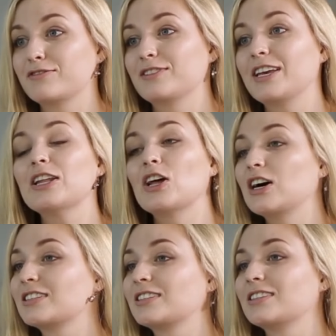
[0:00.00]
Get
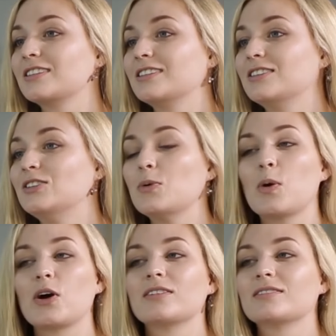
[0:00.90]
lost. No
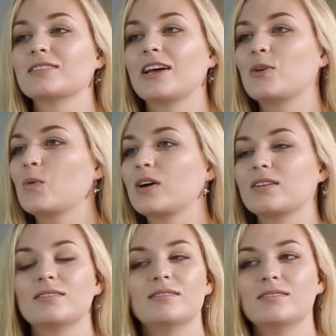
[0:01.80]
more. I don't want
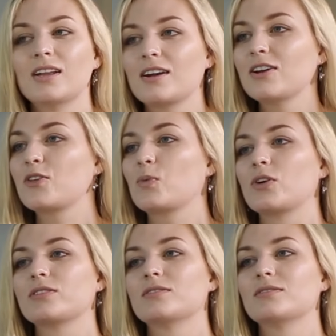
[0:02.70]
not another word.
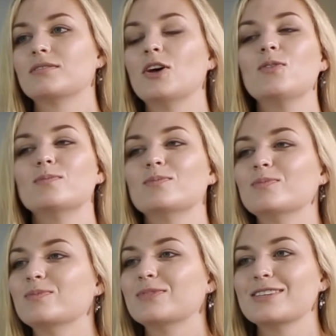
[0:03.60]
You do nope. want.
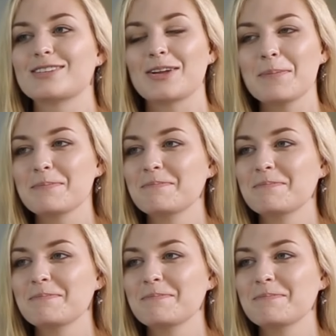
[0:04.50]
Stop.